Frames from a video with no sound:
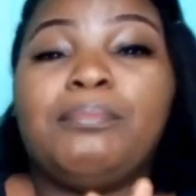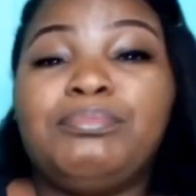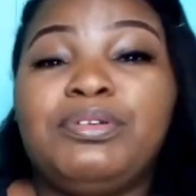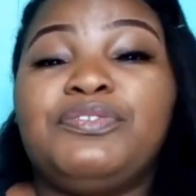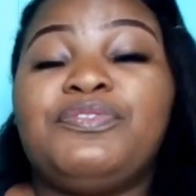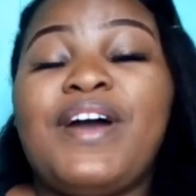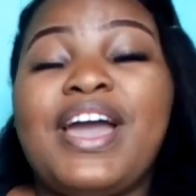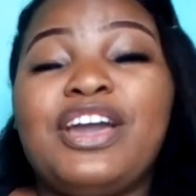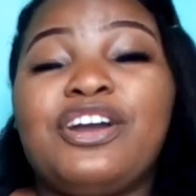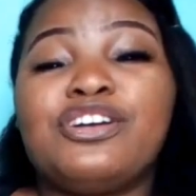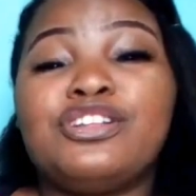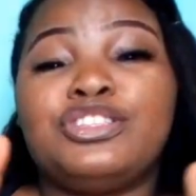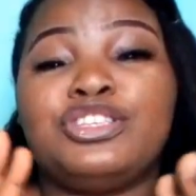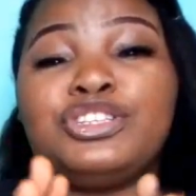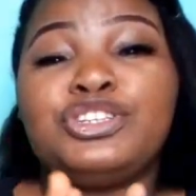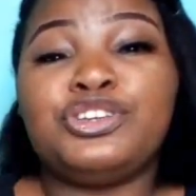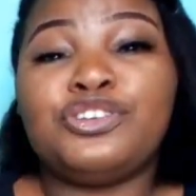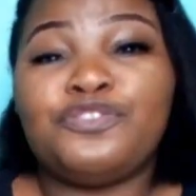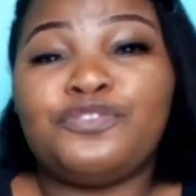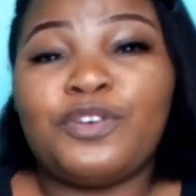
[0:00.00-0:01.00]
Before I
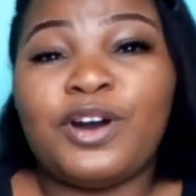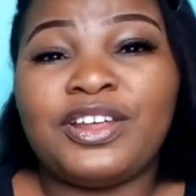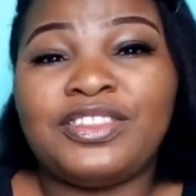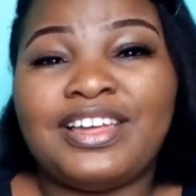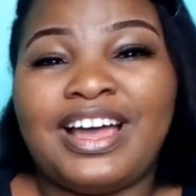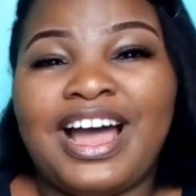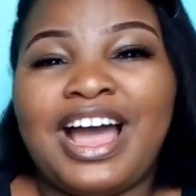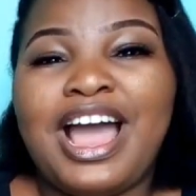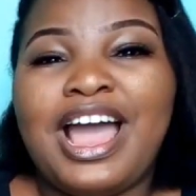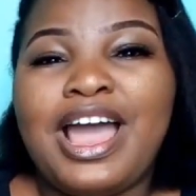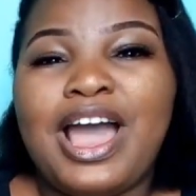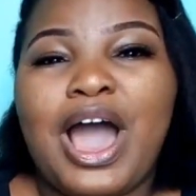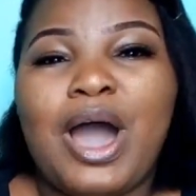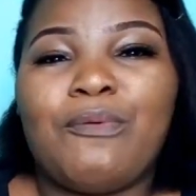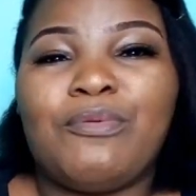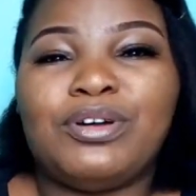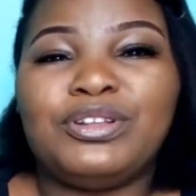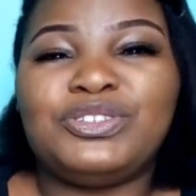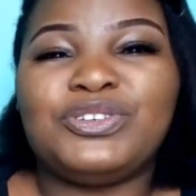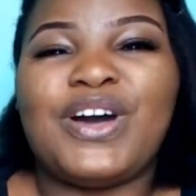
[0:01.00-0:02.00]
continue further,
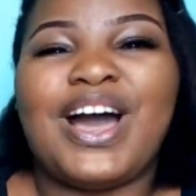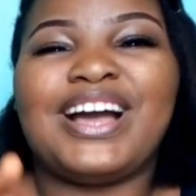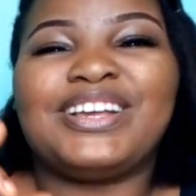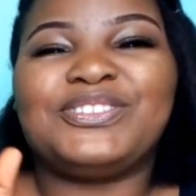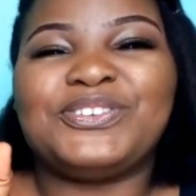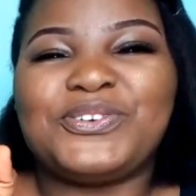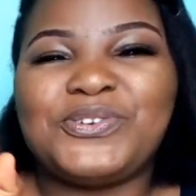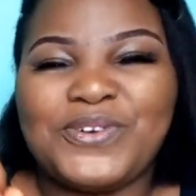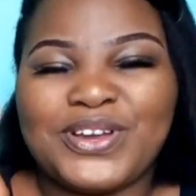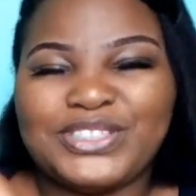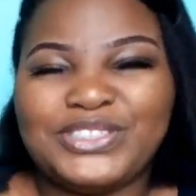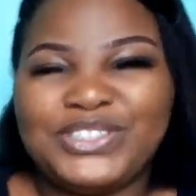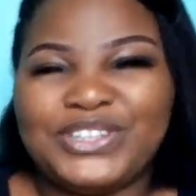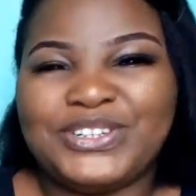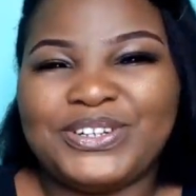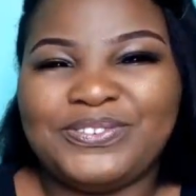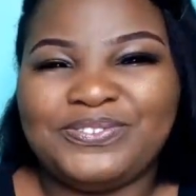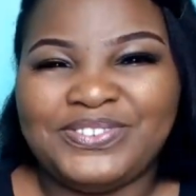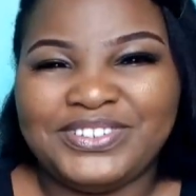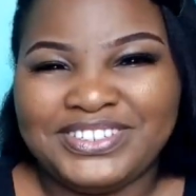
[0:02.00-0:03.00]
I want to ask a
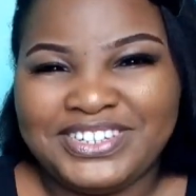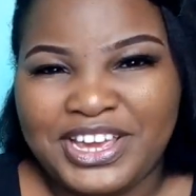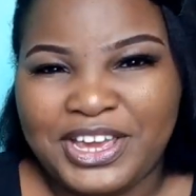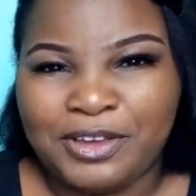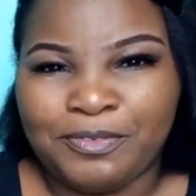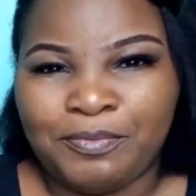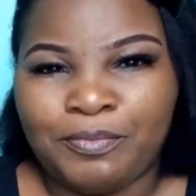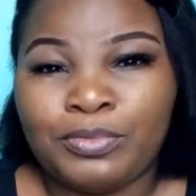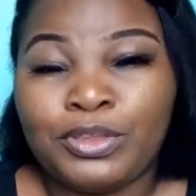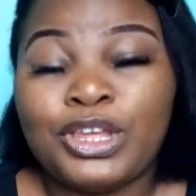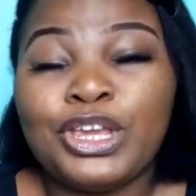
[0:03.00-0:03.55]
question of the day.